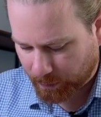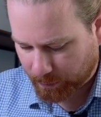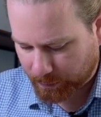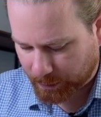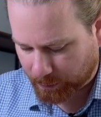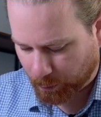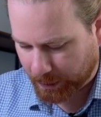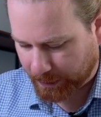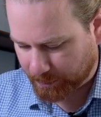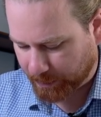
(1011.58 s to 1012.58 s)
Oxide
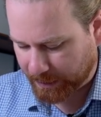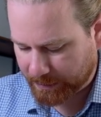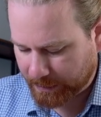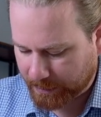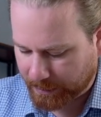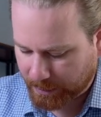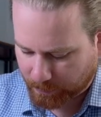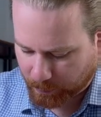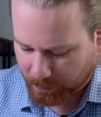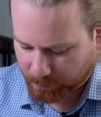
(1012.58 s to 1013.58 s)
Y is basic. Yeah,
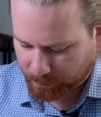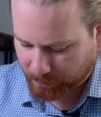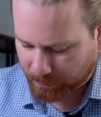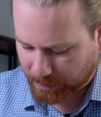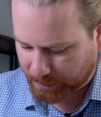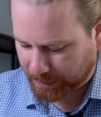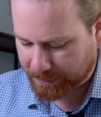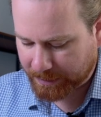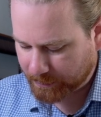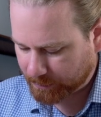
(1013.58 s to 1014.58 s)
well, that
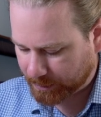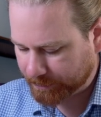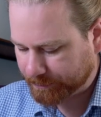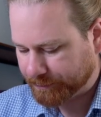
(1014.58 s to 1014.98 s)
checks out.